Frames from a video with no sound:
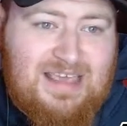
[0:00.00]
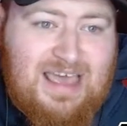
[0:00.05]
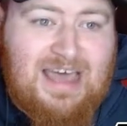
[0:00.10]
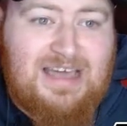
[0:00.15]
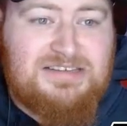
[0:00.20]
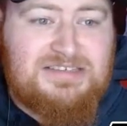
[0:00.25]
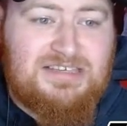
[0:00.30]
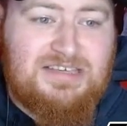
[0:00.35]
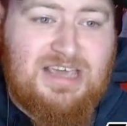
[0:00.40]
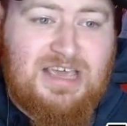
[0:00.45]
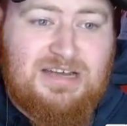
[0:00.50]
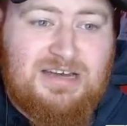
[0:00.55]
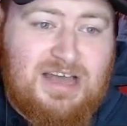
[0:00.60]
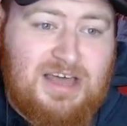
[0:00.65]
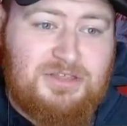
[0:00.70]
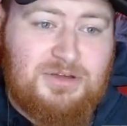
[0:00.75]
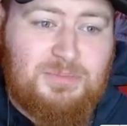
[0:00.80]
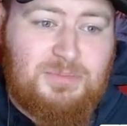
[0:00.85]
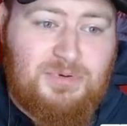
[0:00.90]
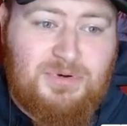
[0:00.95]
actually
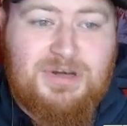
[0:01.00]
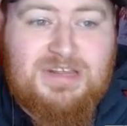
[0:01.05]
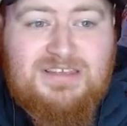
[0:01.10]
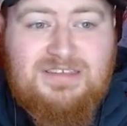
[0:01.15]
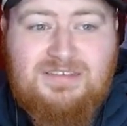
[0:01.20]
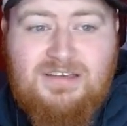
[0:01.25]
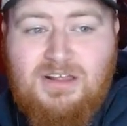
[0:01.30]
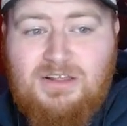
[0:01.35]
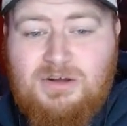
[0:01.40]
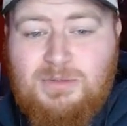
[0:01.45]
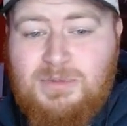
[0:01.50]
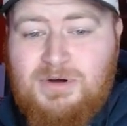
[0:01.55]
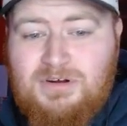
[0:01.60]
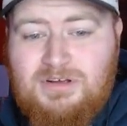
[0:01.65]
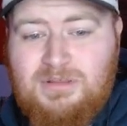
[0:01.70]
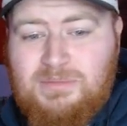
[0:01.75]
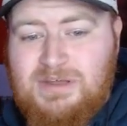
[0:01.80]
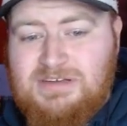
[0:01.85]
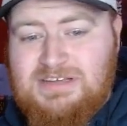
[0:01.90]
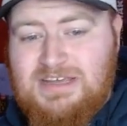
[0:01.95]
another pretty solid Roberto
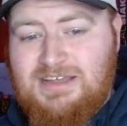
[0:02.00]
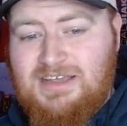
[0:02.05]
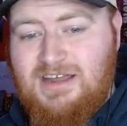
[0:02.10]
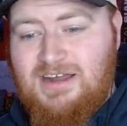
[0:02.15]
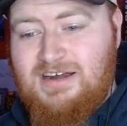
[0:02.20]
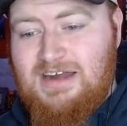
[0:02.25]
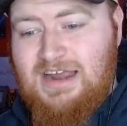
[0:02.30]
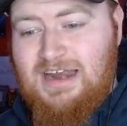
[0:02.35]
Clemente card,